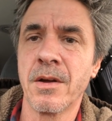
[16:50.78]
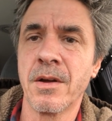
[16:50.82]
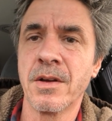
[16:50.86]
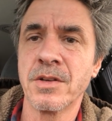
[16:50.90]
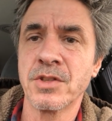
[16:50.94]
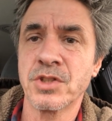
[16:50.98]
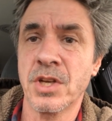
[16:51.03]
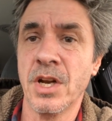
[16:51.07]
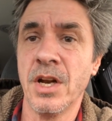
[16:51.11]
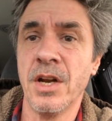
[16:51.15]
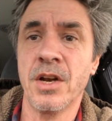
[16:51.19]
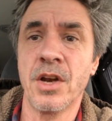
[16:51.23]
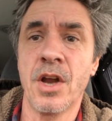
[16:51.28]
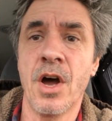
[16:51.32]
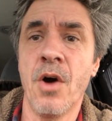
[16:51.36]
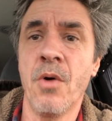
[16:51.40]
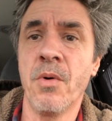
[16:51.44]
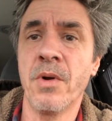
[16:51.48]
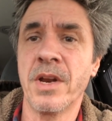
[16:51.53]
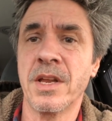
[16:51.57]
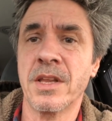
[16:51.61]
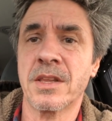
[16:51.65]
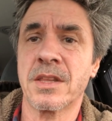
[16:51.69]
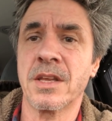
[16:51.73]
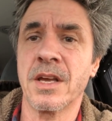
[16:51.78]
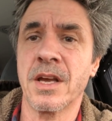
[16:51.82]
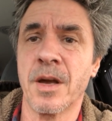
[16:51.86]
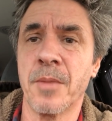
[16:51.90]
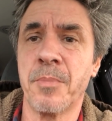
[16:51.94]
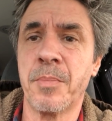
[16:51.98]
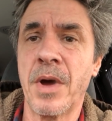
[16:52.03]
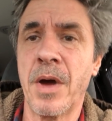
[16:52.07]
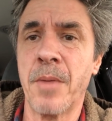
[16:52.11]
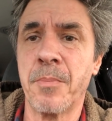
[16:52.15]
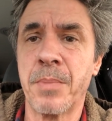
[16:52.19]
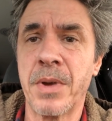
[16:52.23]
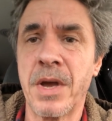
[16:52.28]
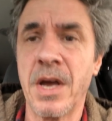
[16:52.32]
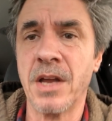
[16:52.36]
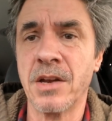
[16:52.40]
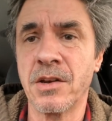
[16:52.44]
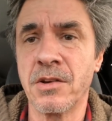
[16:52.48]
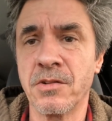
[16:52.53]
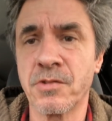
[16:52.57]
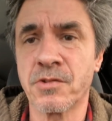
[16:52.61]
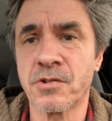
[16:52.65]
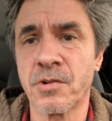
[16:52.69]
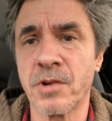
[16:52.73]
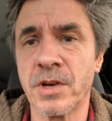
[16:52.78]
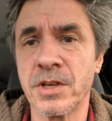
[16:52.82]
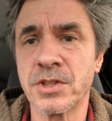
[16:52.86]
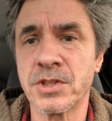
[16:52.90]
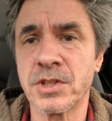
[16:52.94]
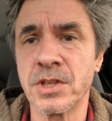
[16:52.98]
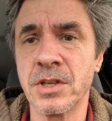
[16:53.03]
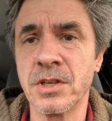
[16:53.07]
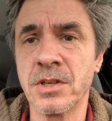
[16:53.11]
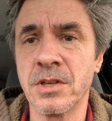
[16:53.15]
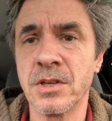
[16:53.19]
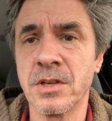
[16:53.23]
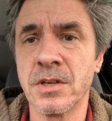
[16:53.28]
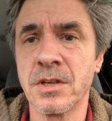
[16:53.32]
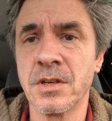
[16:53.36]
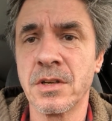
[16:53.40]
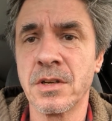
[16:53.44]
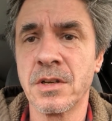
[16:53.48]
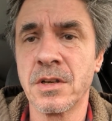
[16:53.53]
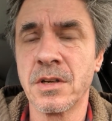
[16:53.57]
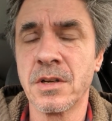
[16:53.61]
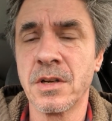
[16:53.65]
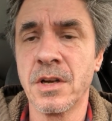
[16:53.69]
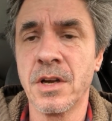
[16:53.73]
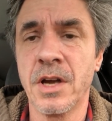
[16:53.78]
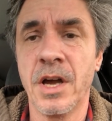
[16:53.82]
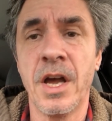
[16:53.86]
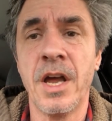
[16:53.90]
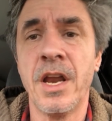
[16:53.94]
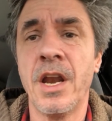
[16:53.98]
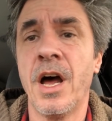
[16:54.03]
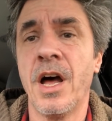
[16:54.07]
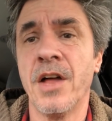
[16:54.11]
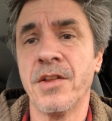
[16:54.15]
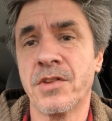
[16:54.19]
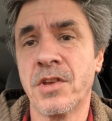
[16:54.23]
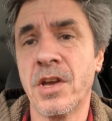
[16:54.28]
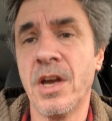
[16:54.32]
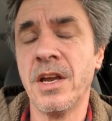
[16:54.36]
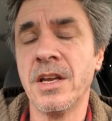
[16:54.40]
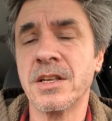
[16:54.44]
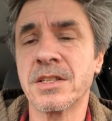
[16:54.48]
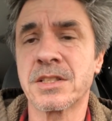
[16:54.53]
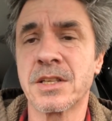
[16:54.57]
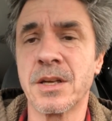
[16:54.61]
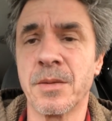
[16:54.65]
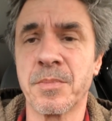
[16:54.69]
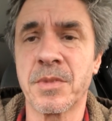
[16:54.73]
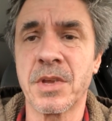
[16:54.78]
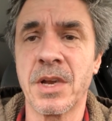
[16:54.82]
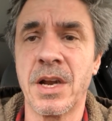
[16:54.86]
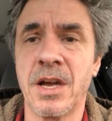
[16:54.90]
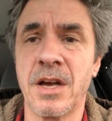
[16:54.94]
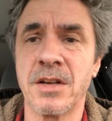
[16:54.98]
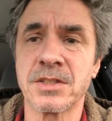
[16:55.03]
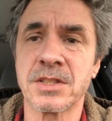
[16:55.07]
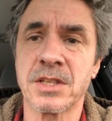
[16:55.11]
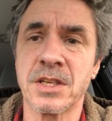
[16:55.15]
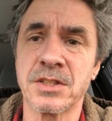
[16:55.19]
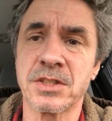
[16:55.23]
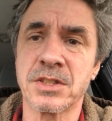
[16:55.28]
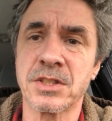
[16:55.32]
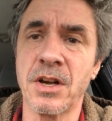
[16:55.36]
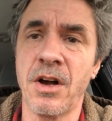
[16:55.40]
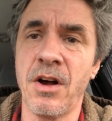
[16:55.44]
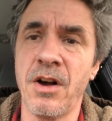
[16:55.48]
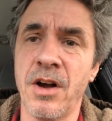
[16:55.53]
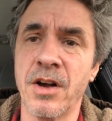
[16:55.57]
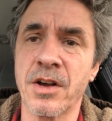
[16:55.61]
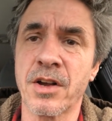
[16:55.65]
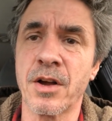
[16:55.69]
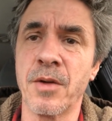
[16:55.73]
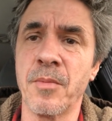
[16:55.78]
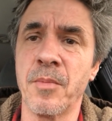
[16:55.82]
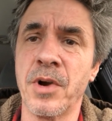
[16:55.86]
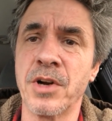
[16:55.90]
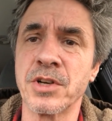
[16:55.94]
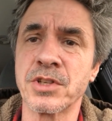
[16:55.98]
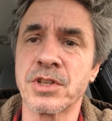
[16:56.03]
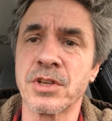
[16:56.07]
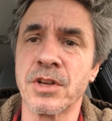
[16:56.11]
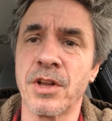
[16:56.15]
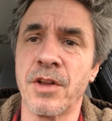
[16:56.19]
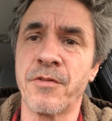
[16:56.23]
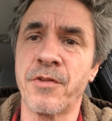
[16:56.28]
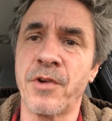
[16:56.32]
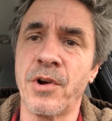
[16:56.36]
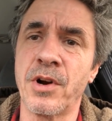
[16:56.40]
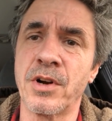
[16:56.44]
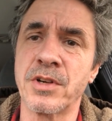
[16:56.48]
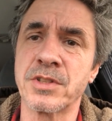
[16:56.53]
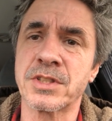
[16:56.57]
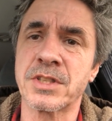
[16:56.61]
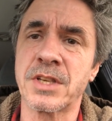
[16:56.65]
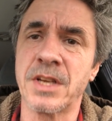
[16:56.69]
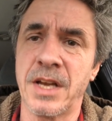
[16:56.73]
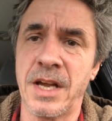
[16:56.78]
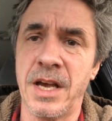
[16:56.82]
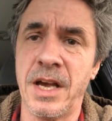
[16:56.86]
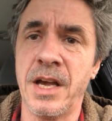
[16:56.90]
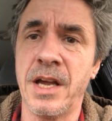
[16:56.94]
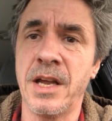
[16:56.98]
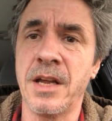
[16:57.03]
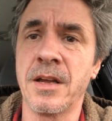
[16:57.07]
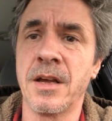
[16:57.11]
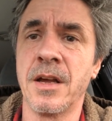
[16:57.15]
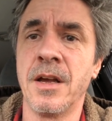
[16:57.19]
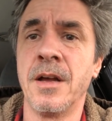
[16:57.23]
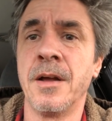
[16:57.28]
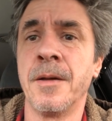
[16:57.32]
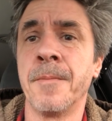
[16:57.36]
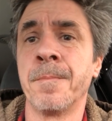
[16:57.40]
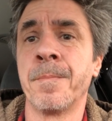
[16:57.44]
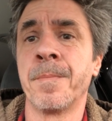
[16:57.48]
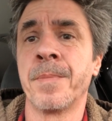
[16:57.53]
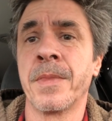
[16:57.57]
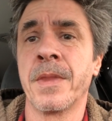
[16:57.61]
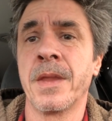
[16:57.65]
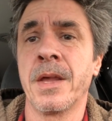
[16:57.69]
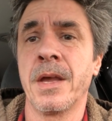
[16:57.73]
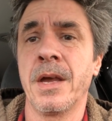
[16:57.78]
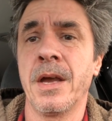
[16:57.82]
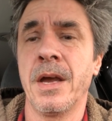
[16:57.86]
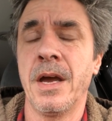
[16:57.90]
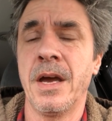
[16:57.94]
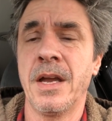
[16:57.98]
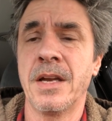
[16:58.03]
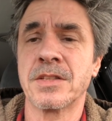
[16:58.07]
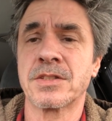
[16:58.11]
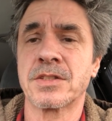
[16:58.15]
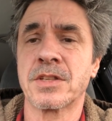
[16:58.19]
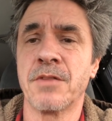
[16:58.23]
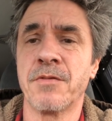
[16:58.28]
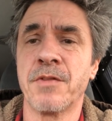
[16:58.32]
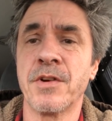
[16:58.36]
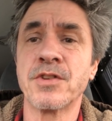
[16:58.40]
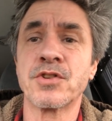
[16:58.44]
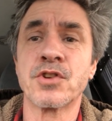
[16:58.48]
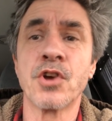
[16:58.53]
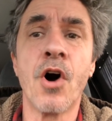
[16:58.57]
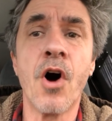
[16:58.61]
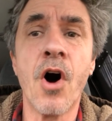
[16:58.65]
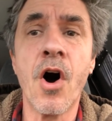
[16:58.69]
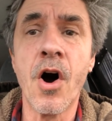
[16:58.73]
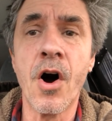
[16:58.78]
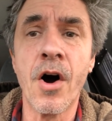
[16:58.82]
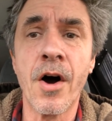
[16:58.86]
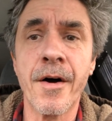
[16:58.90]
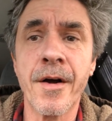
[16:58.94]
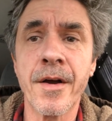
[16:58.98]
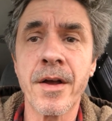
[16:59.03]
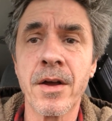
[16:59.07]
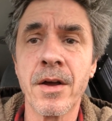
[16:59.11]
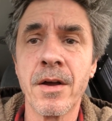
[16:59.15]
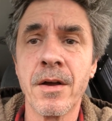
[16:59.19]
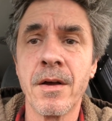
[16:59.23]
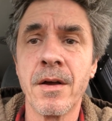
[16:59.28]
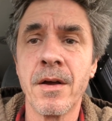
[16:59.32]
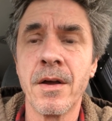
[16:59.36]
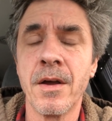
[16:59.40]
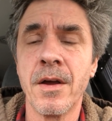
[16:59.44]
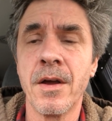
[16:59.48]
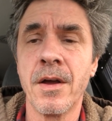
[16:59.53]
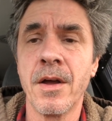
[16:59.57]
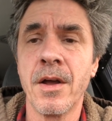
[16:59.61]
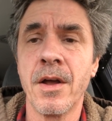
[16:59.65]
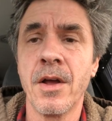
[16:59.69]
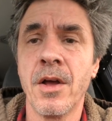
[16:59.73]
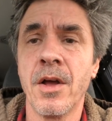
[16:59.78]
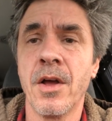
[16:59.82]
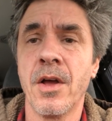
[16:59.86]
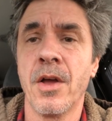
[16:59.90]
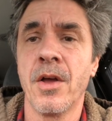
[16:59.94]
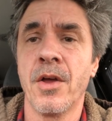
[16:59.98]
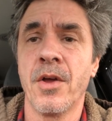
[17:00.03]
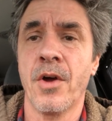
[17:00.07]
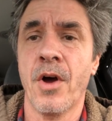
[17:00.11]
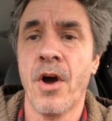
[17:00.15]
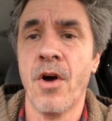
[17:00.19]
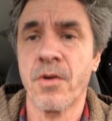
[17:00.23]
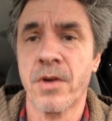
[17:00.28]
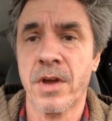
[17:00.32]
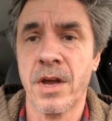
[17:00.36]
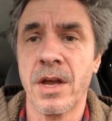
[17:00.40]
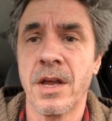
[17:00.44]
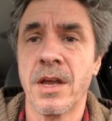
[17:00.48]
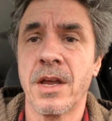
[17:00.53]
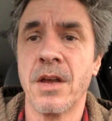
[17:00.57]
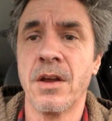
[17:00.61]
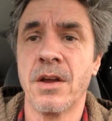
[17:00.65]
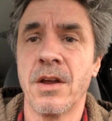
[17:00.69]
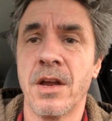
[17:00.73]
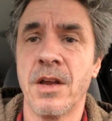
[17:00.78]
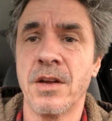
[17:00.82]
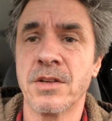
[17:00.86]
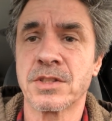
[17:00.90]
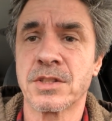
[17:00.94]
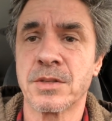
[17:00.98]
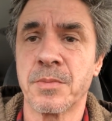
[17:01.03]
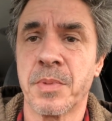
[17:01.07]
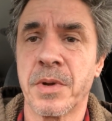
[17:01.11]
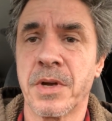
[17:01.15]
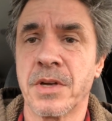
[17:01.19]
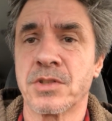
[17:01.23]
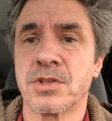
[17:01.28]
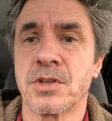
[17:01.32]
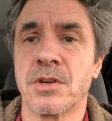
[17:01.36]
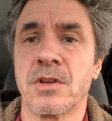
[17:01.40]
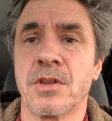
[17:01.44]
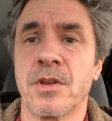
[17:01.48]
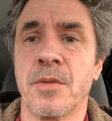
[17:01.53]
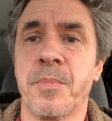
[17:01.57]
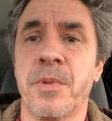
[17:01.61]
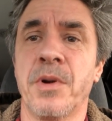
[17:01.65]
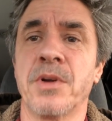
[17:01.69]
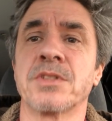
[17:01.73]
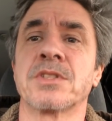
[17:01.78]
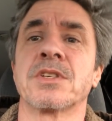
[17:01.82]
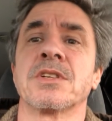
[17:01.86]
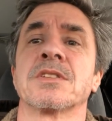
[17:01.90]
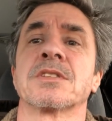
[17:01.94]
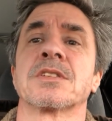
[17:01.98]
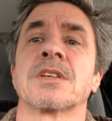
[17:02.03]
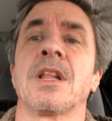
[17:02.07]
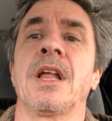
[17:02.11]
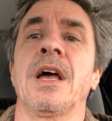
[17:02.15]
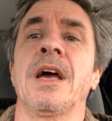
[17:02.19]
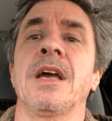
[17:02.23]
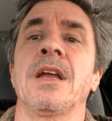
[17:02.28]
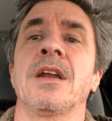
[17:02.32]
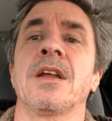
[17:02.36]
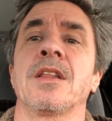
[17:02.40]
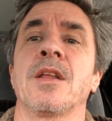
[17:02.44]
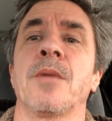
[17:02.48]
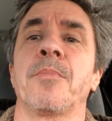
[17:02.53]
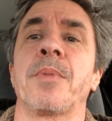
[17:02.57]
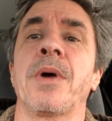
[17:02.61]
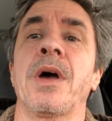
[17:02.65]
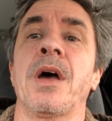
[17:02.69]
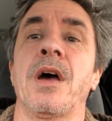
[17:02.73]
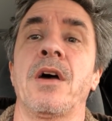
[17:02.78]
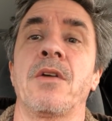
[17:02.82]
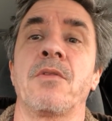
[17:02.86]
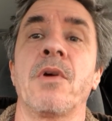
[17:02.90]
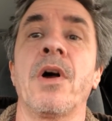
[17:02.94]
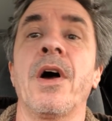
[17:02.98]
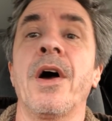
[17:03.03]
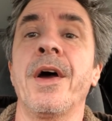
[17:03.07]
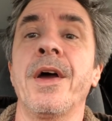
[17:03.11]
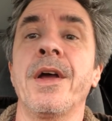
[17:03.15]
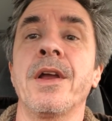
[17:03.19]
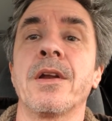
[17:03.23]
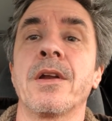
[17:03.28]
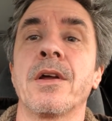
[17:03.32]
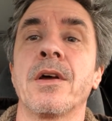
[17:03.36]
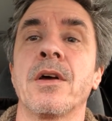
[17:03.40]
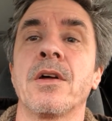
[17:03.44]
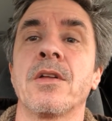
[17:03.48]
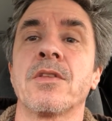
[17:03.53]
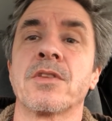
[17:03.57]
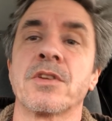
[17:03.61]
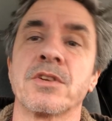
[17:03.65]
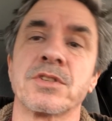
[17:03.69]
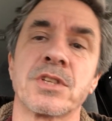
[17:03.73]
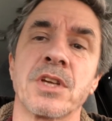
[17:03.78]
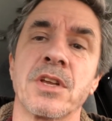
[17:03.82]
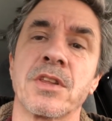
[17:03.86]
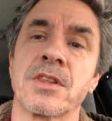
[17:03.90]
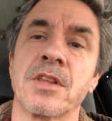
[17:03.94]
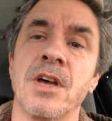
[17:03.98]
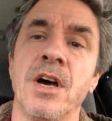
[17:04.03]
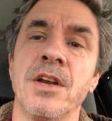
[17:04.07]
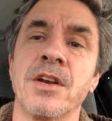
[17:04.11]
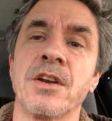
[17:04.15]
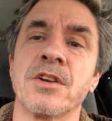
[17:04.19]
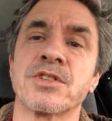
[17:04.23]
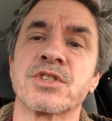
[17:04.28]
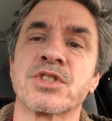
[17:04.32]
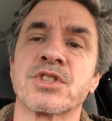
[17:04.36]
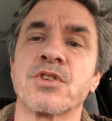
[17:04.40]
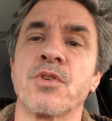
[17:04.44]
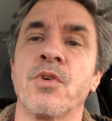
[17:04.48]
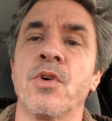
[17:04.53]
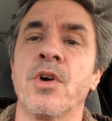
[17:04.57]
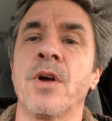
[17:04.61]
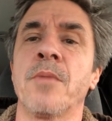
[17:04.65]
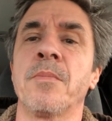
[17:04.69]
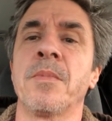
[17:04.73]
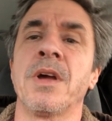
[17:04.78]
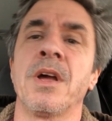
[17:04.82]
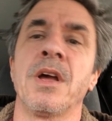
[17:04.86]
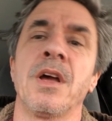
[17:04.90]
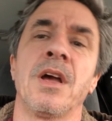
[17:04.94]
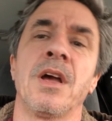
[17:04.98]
She didn't know anything about pet nutrition. And I'll tell you something else. I saw a commercial of hers today, and it's of a dog. Okay, here's the picture. The person's laying in the bed, right? There's a thunderstorm,